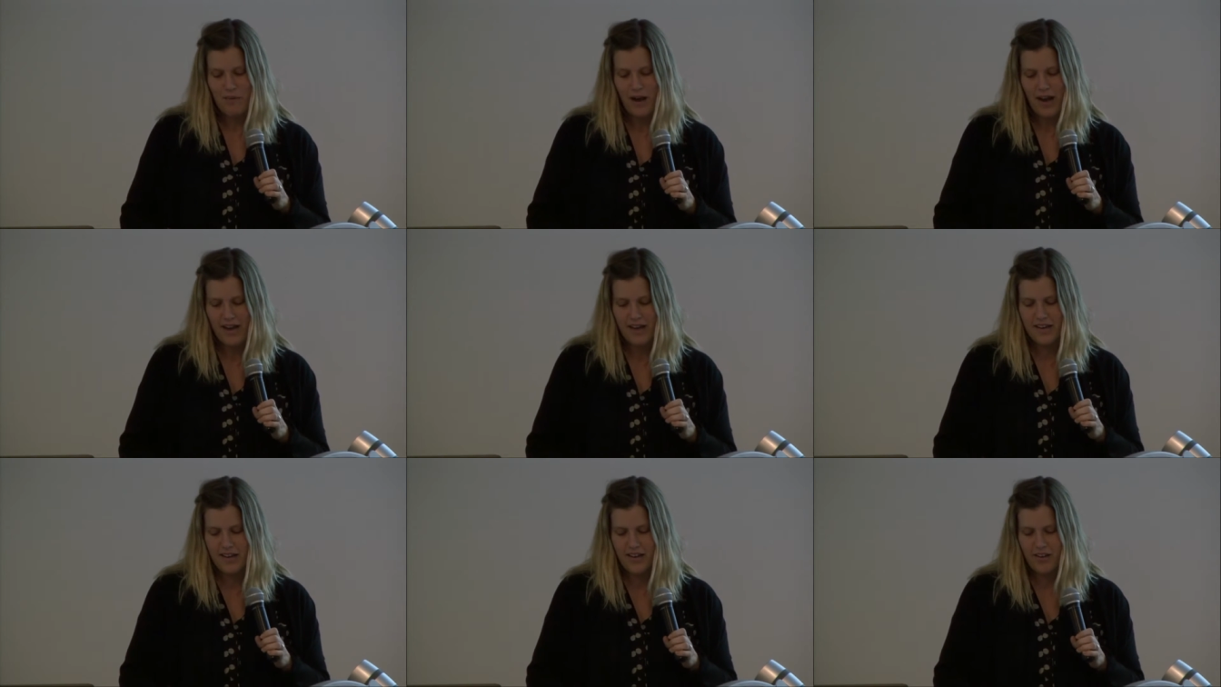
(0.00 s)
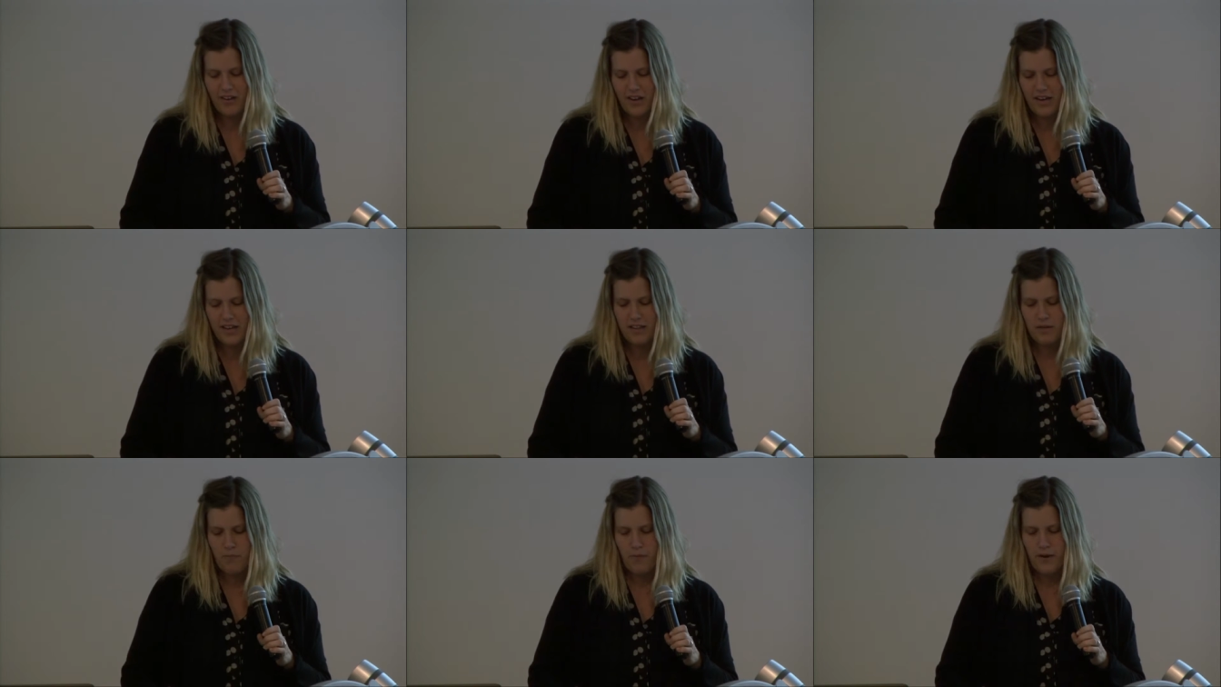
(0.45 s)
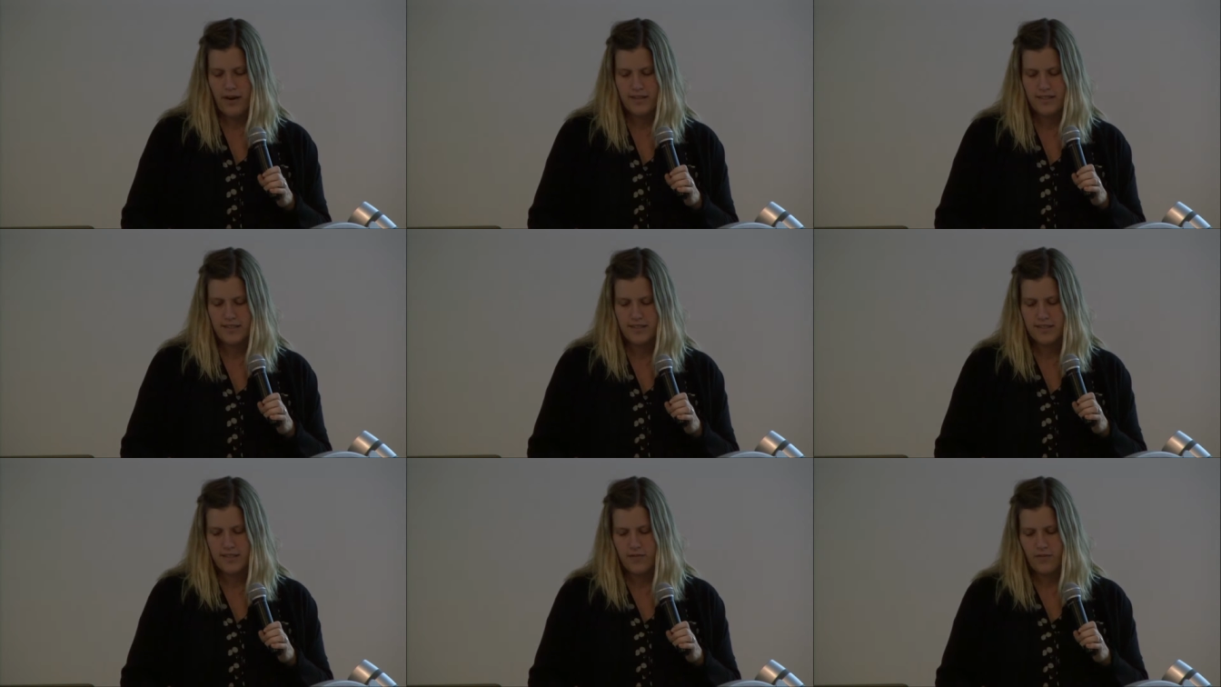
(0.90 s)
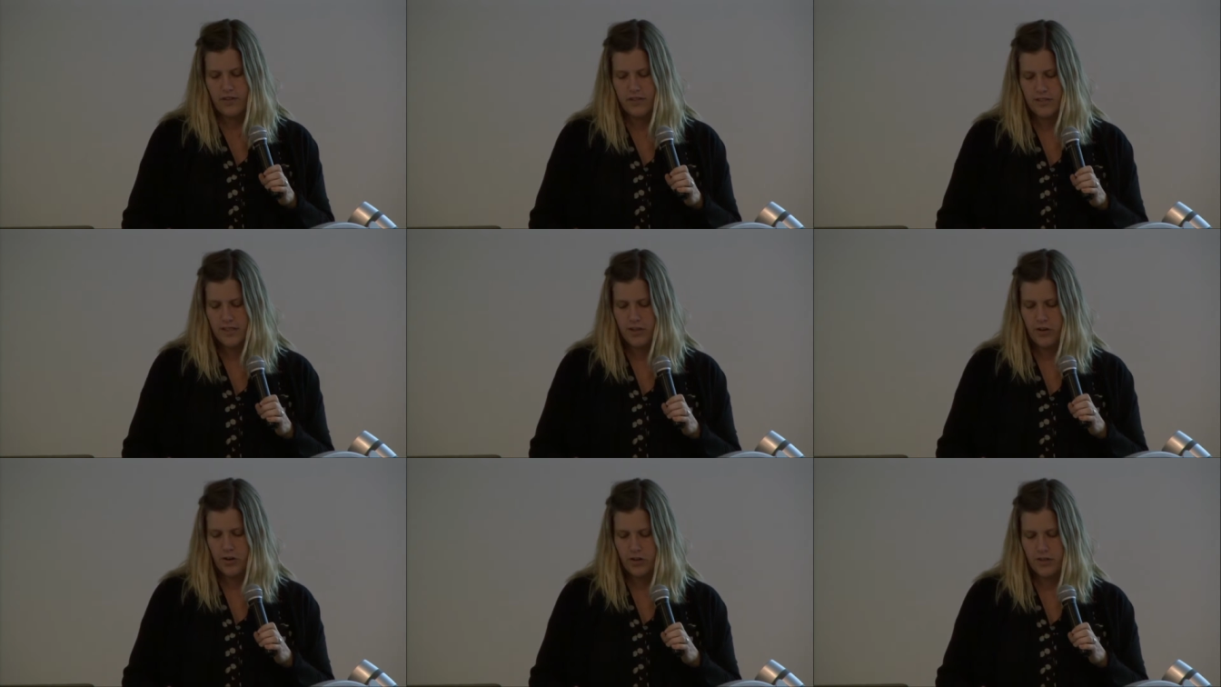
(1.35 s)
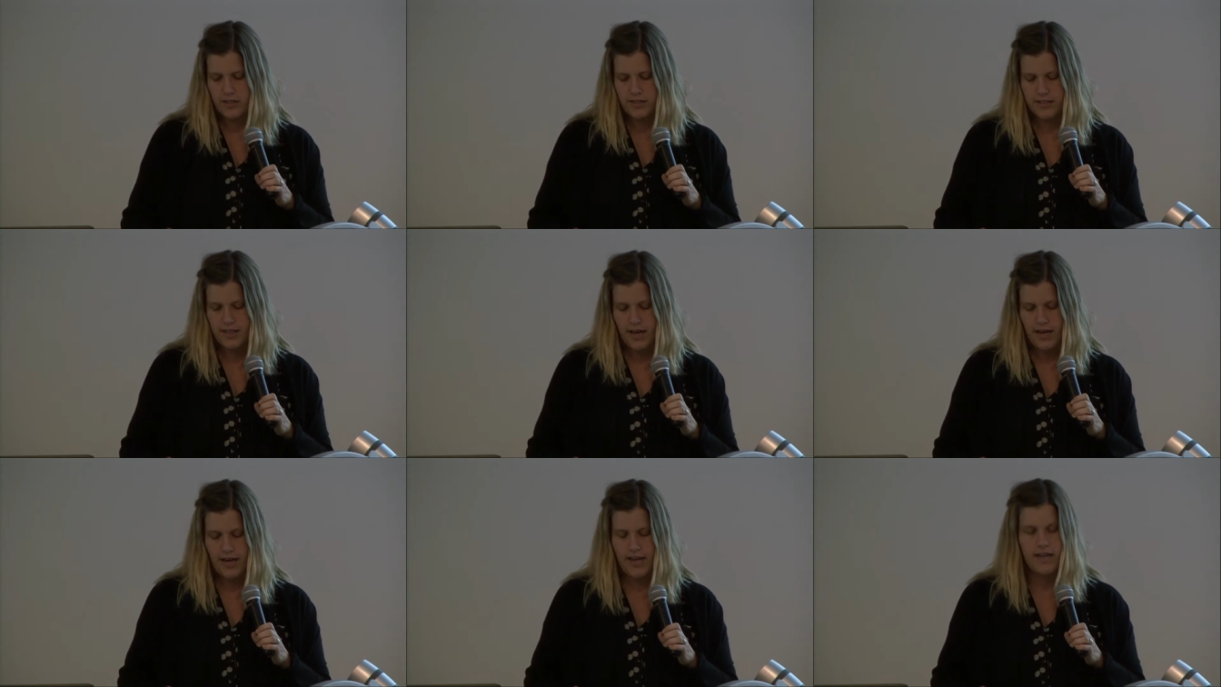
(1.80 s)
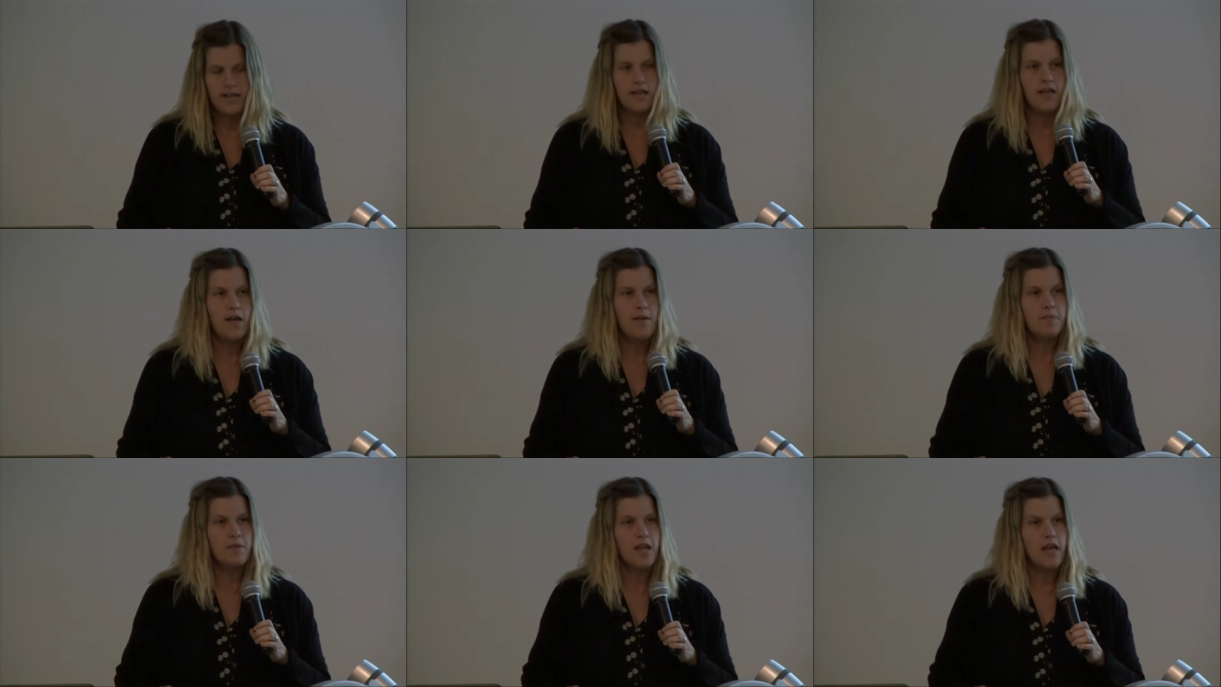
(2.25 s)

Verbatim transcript: pioneering the presence of interior design